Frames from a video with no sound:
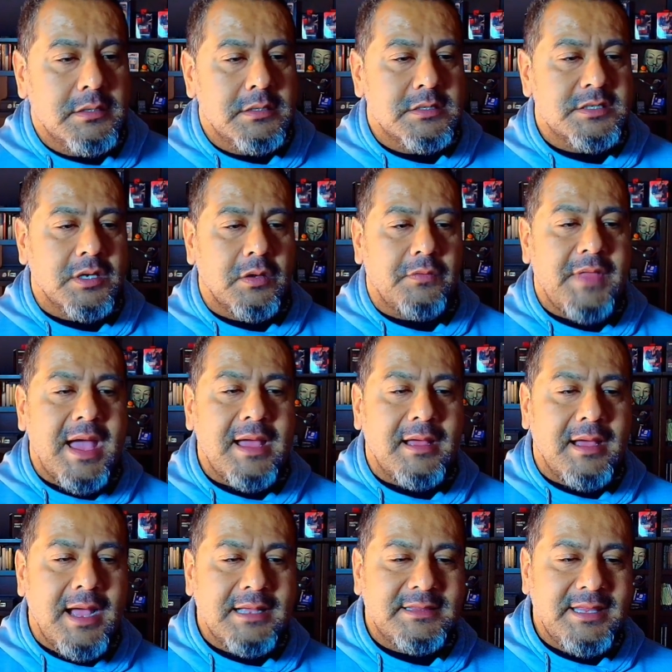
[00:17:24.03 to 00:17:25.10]
So
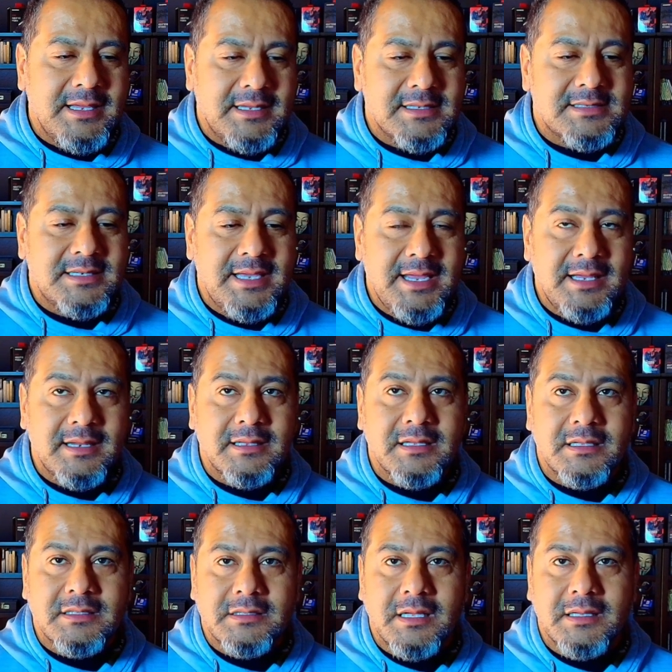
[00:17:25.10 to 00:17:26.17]
that, I think, is key
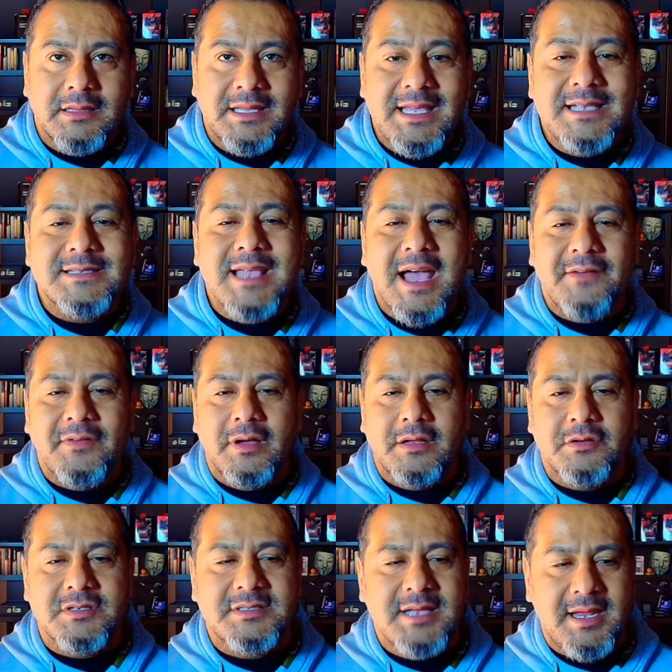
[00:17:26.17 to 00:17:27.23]
to at least have an
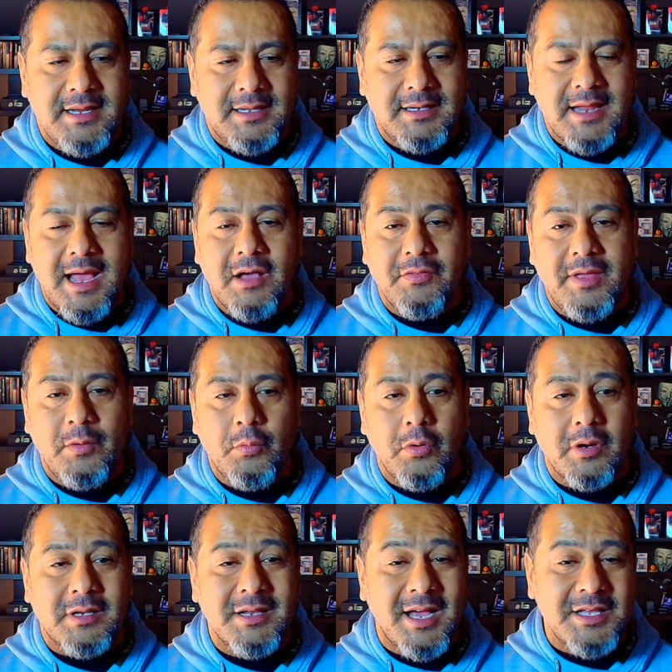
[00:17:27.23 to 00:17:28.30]
understanding in how they
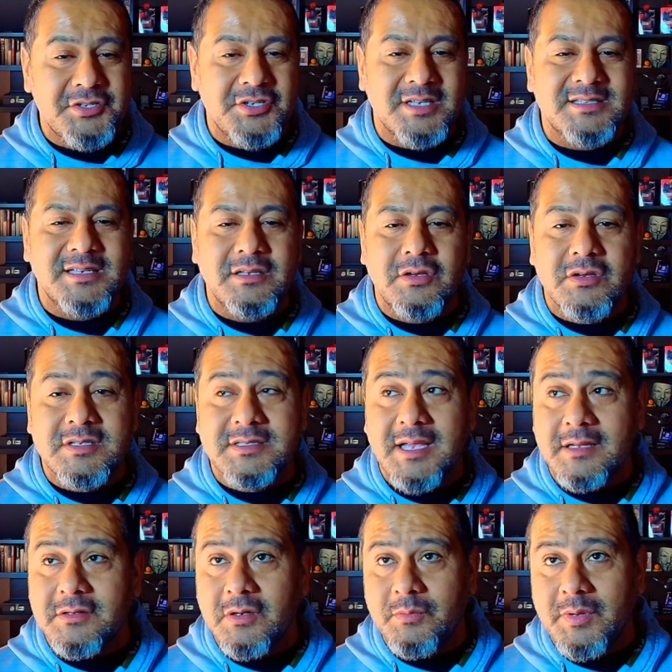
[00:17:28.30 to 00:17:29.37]
work, not just in your
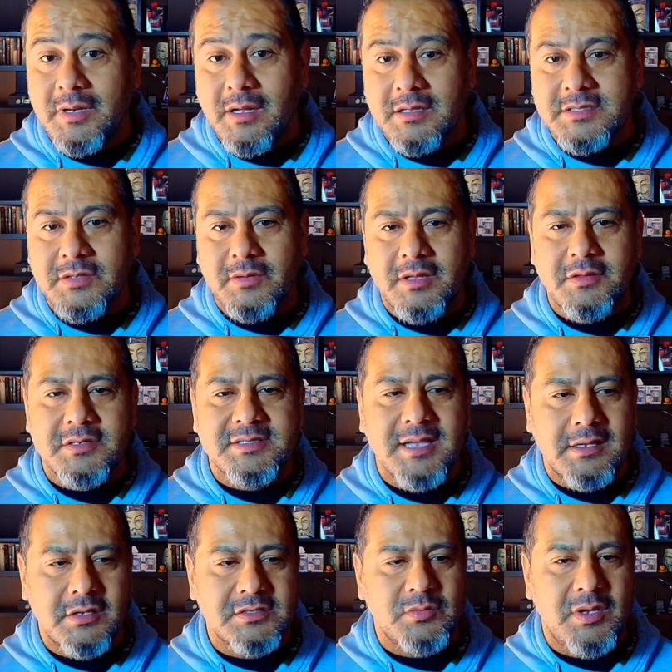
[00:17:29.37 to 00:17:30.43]
sector, but also other
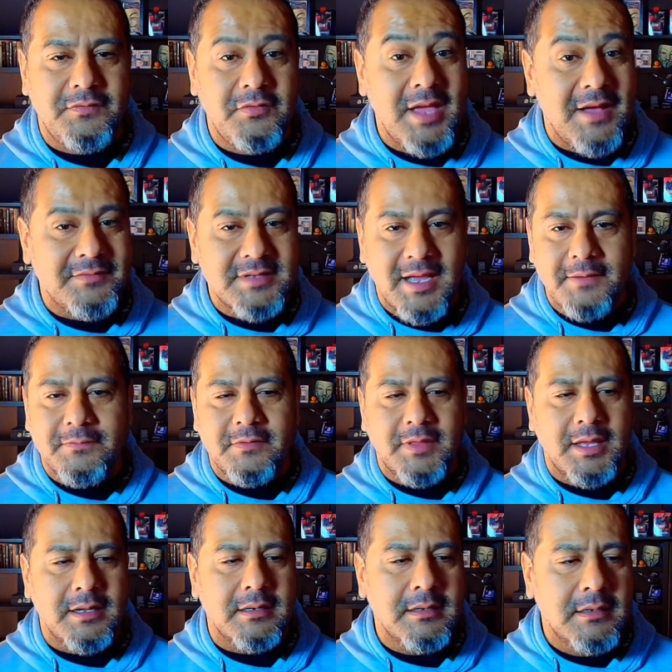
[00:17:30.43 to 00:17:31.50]
sectors, if you have time for
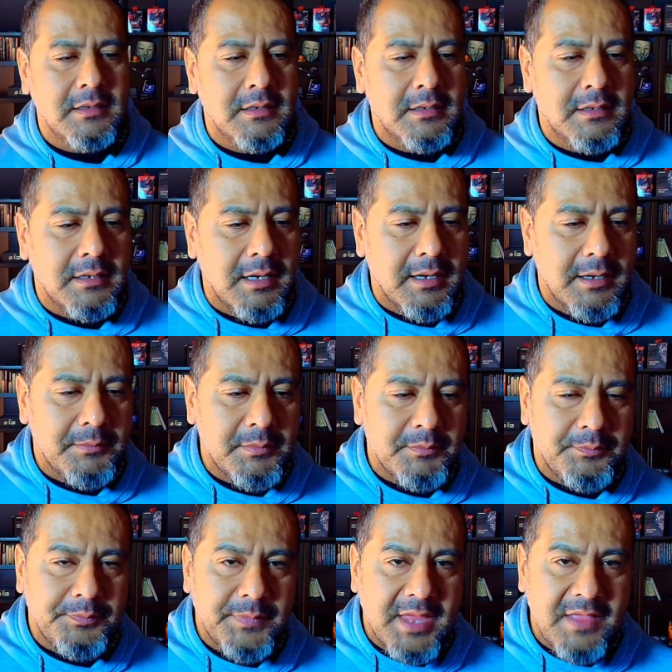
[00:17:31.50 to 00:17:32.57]
that.
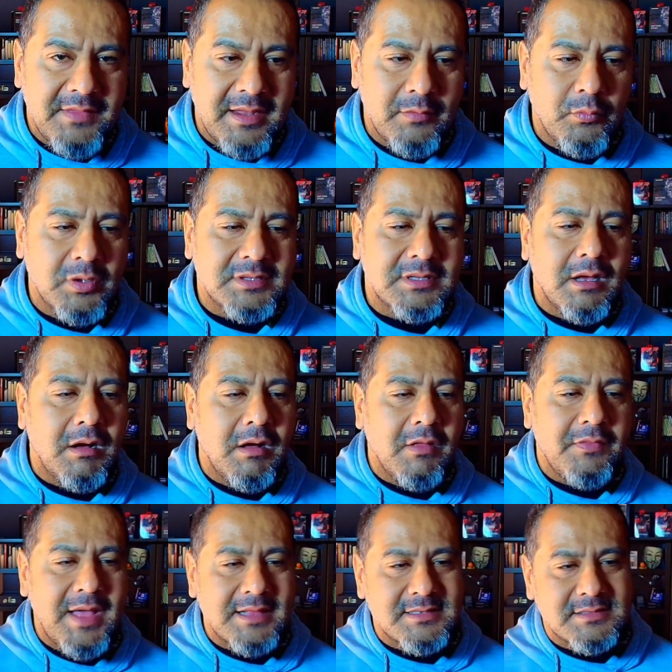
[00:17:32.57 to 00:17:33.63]
And then what all
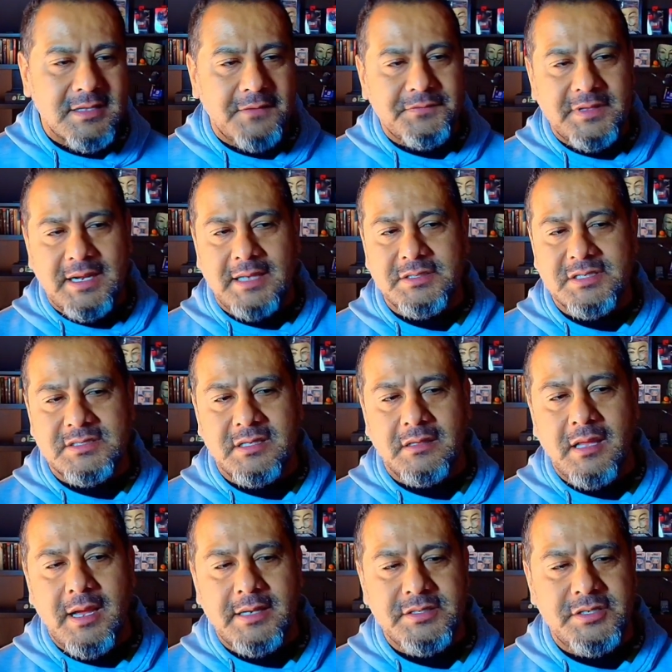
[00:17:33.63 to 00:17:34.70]
that stuff that I just
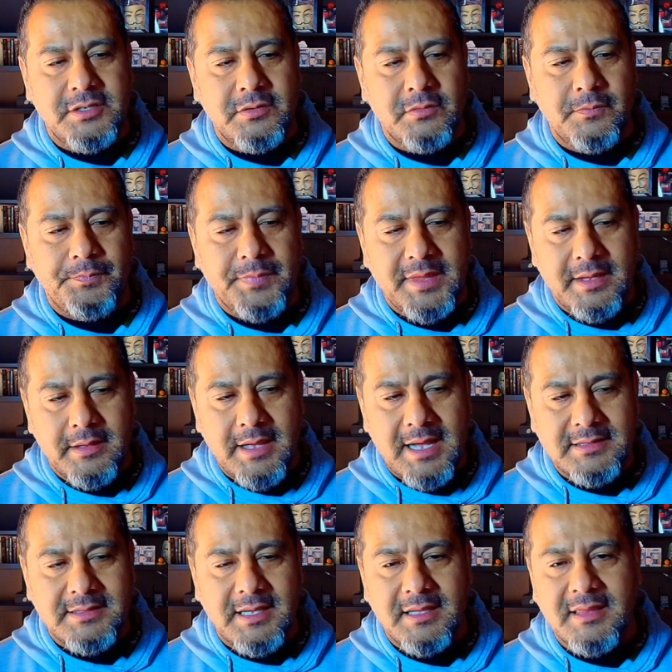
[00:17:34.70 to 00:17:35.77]
aligned to
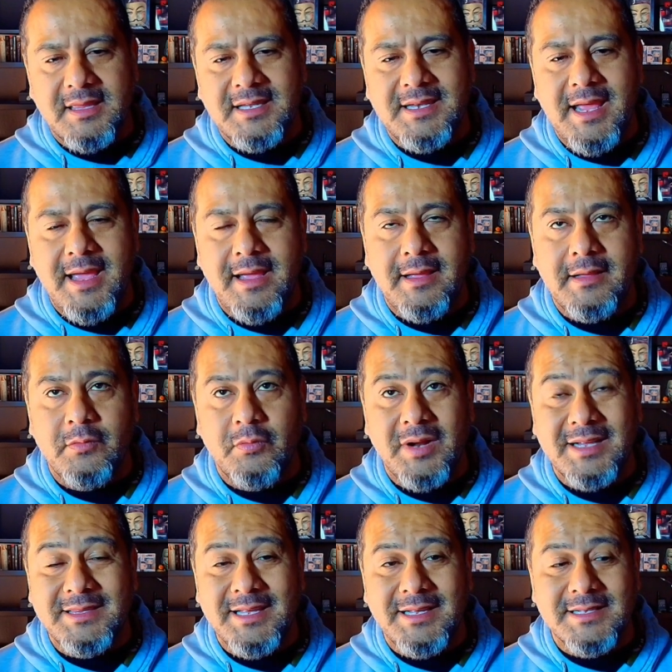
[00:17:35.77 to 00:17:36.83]
at the end of the day, what
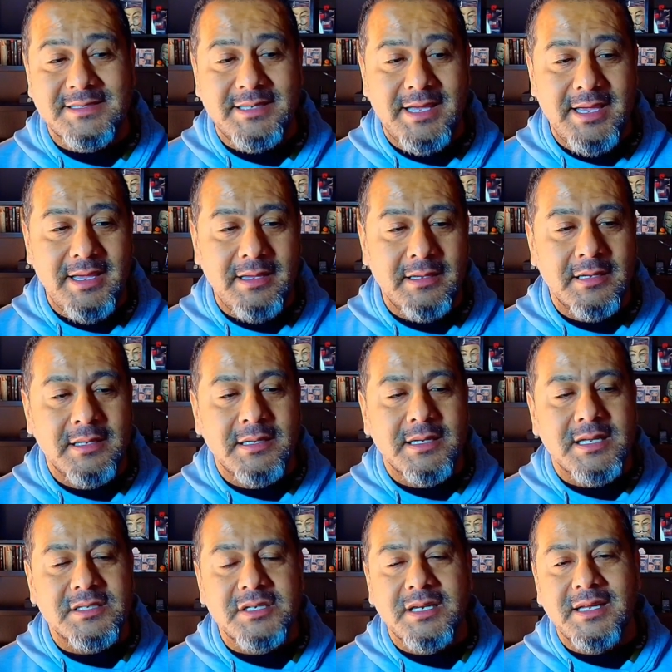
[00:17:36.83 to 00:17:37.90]
I think is key,
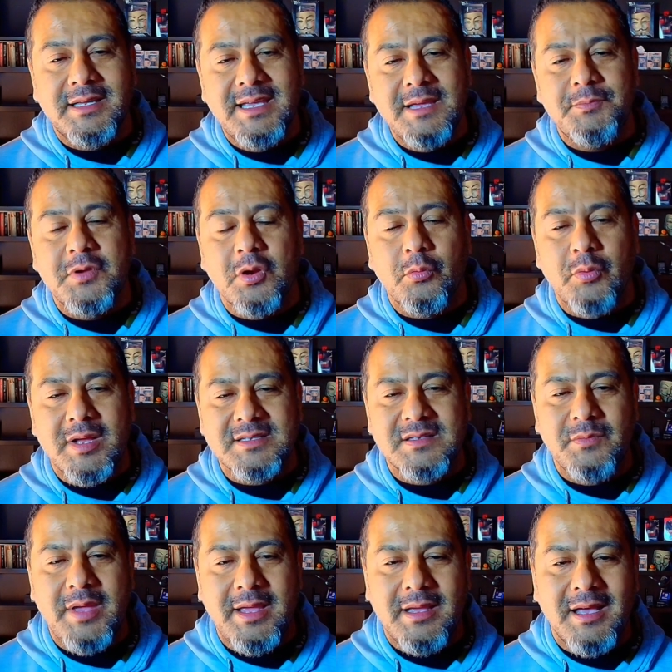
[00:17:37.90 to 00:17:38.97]
is going to keep your
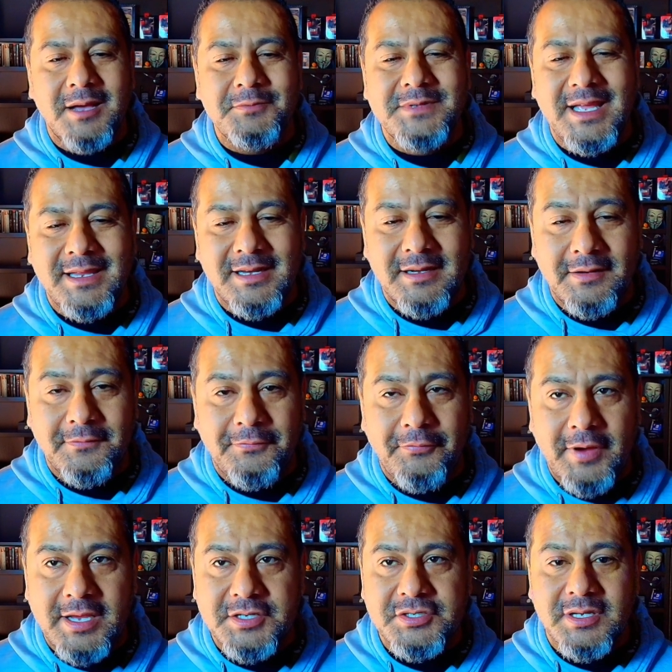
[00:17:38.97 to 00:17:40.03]
resume updated and
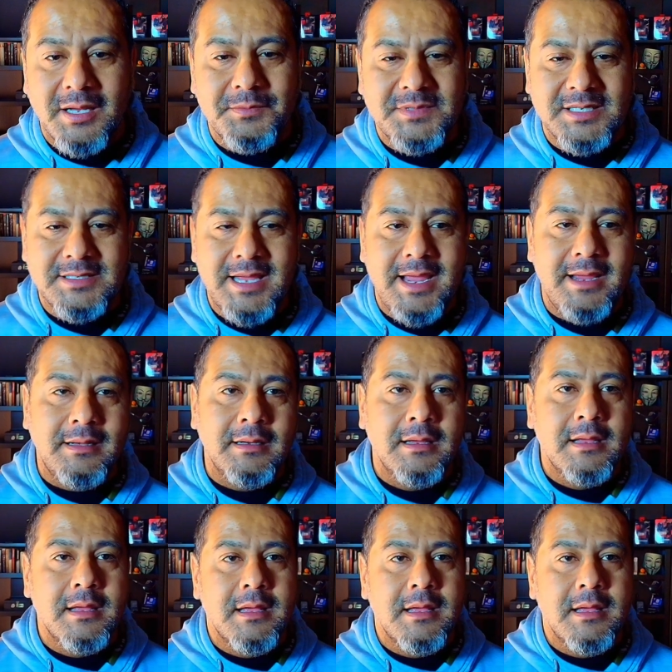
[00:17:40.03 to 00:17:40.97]
fresh, up to date.